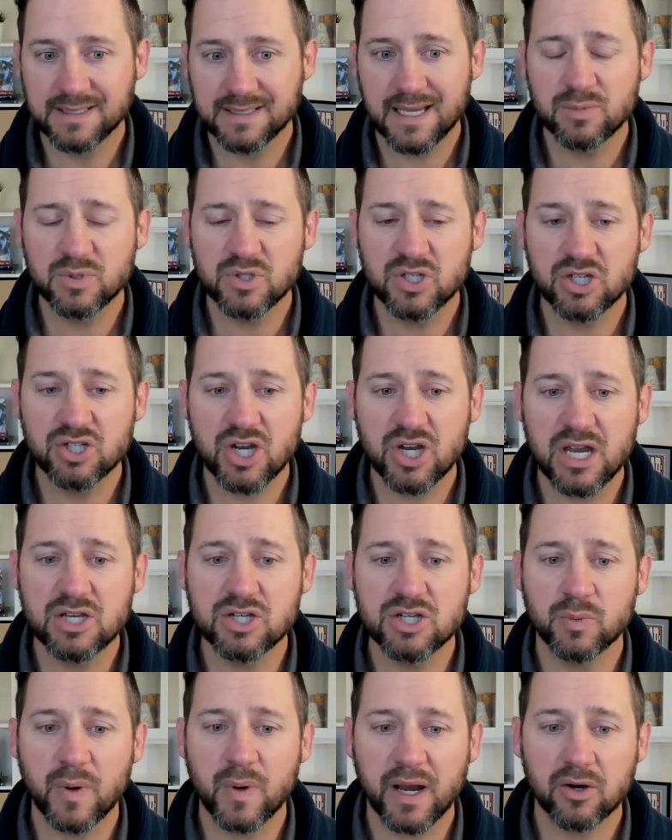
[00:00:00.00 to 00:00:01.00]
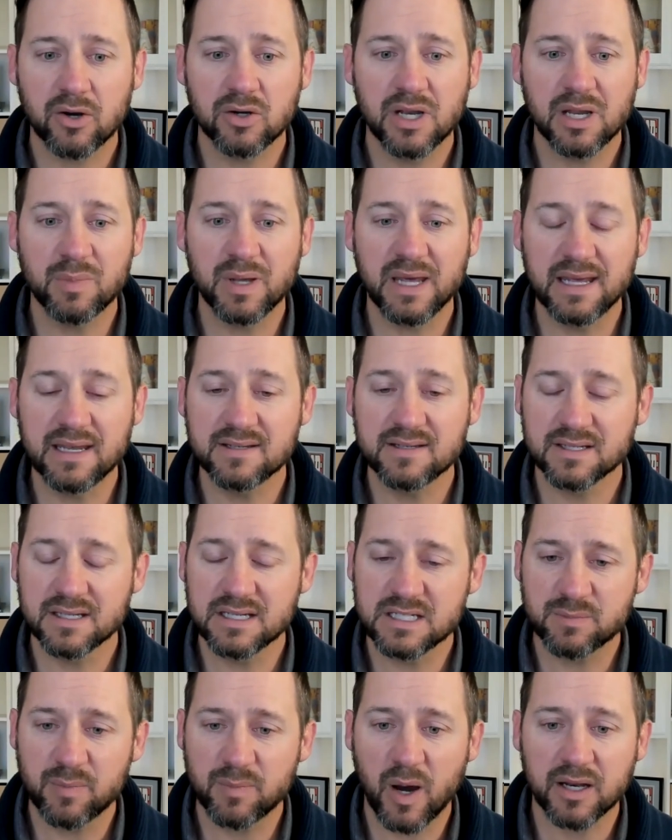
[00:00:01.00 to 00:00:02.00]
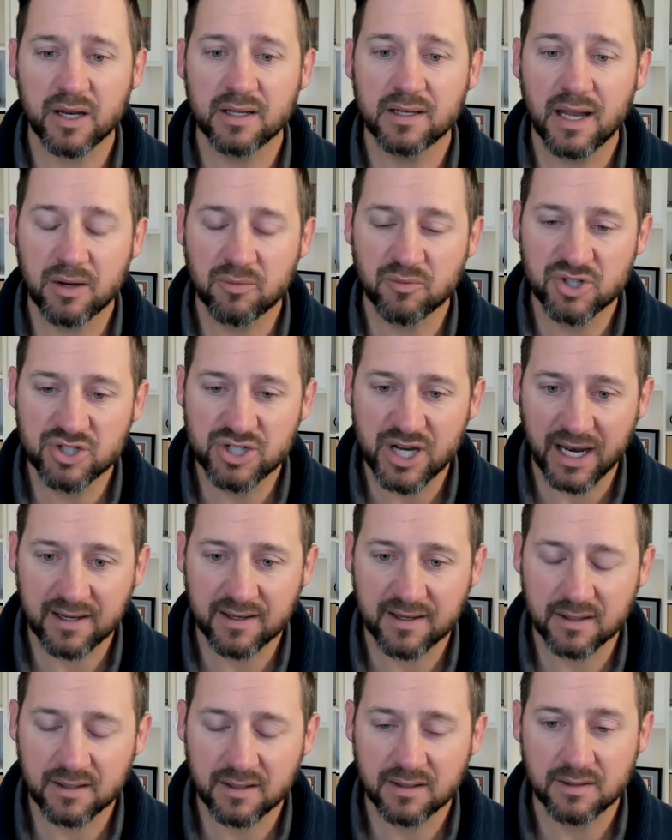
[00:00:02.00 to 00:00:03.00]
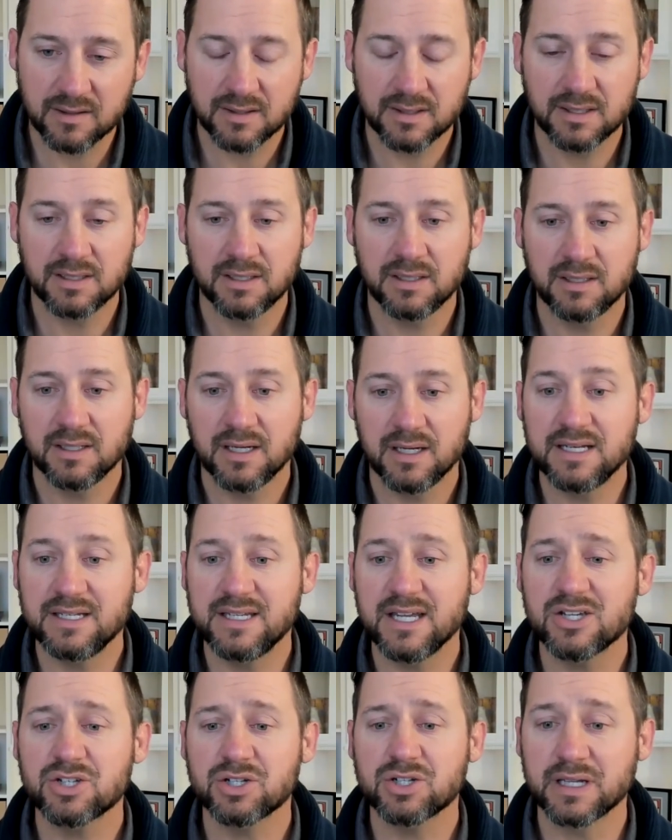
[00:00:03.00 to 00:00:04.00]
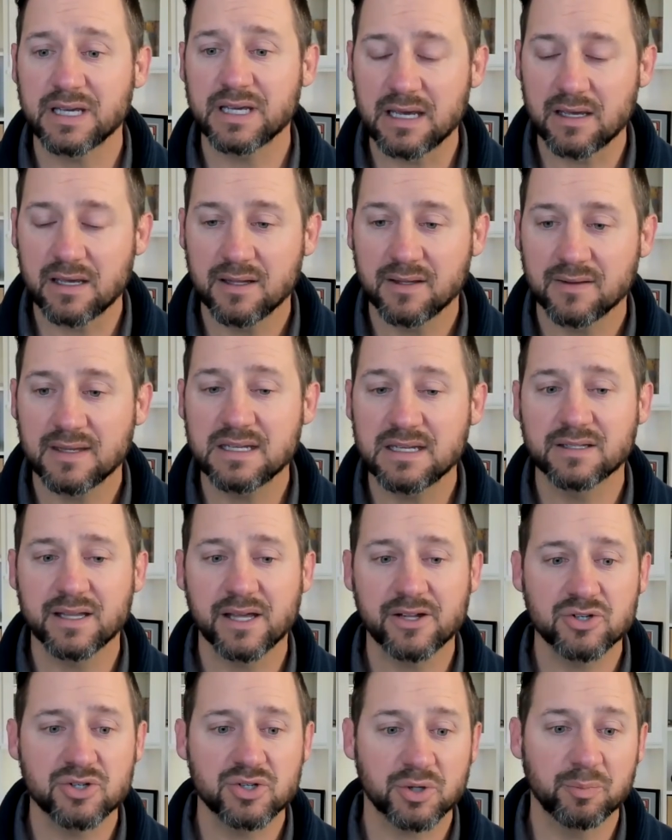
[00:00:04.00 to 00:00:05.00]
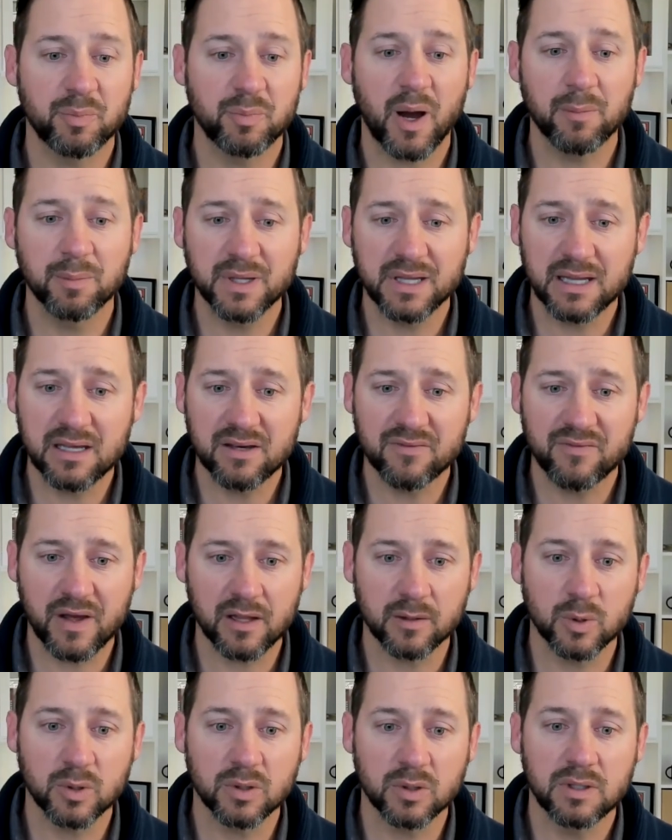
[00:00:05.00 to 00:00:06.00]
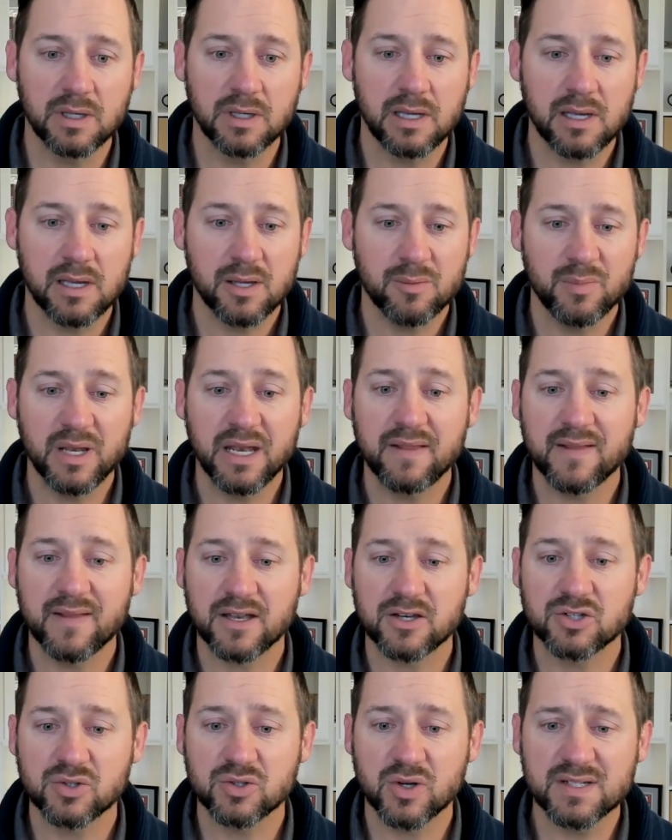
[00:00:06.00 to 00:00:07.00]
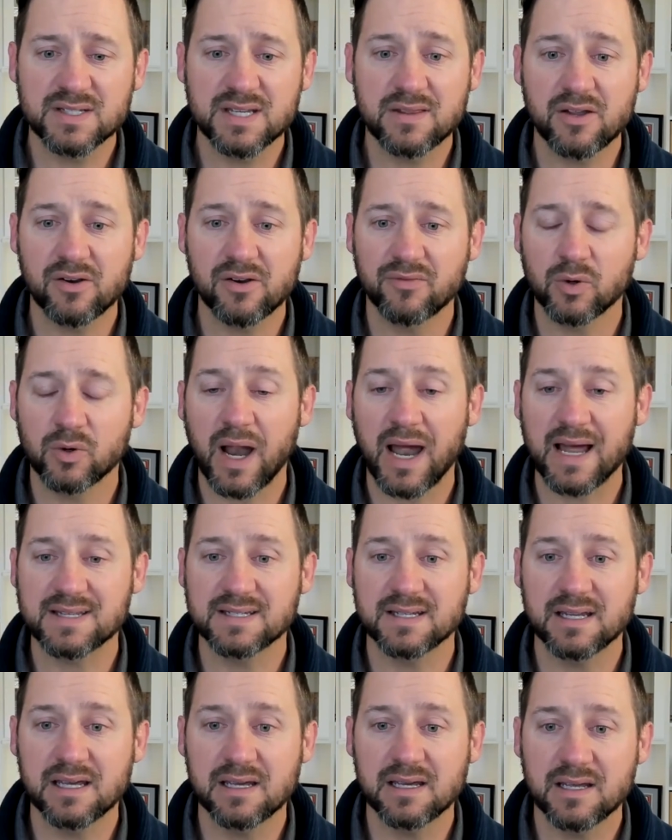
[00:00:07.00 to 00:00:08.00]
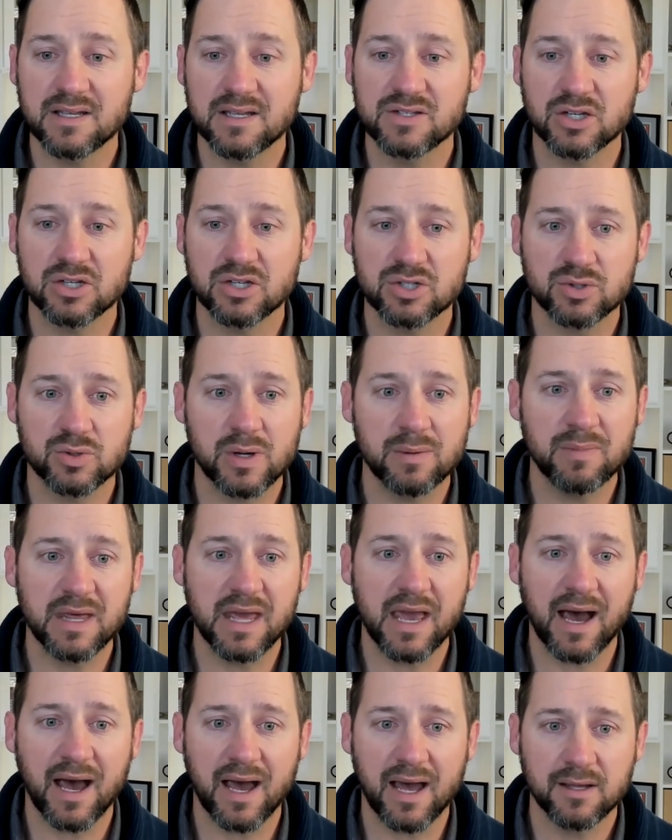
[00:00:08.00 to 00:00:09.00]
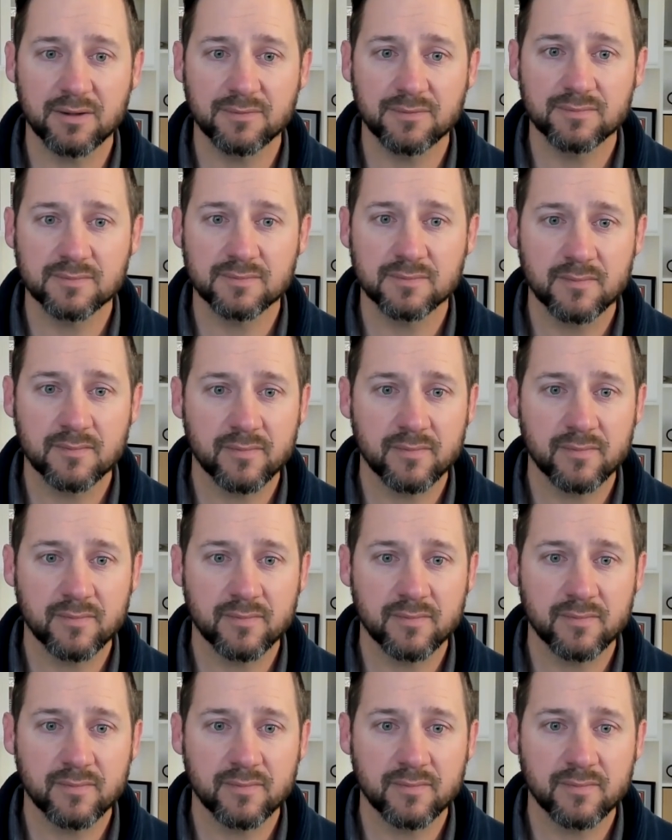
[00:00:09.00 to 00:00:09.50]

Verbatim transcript: Attempts to change a record can be easily spotted and rejected. Additionally, these ledgers are publicly available, meaning that trust in their veracity is extremely high.